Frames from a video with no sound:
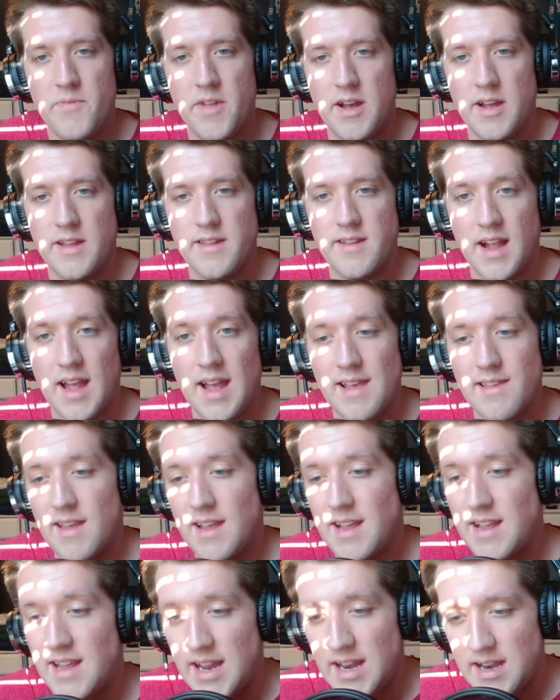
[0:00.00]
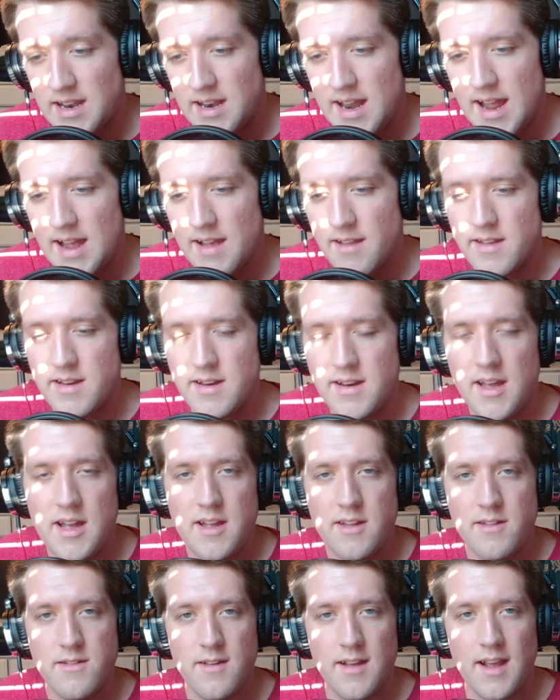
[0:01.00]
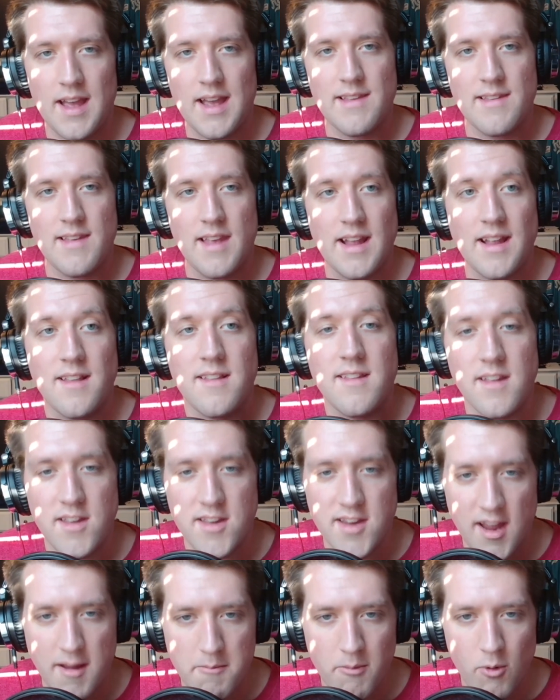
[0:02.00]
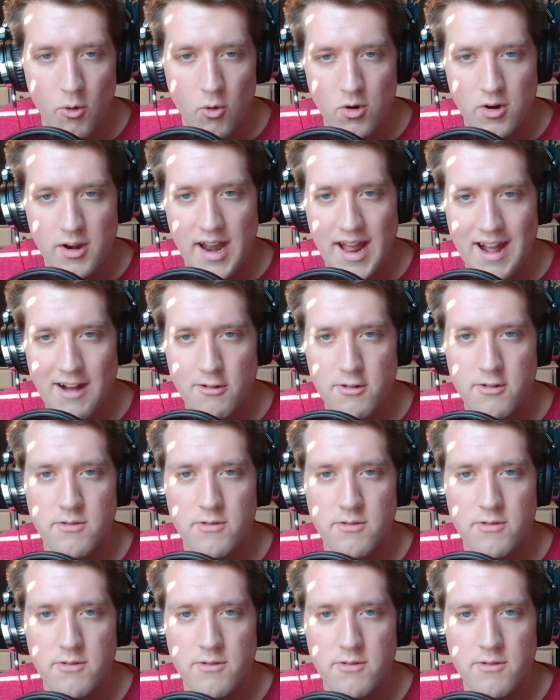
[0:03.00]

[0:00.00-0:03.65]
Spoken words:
to guys like Keenan Allen, to guys like DJ Moore now,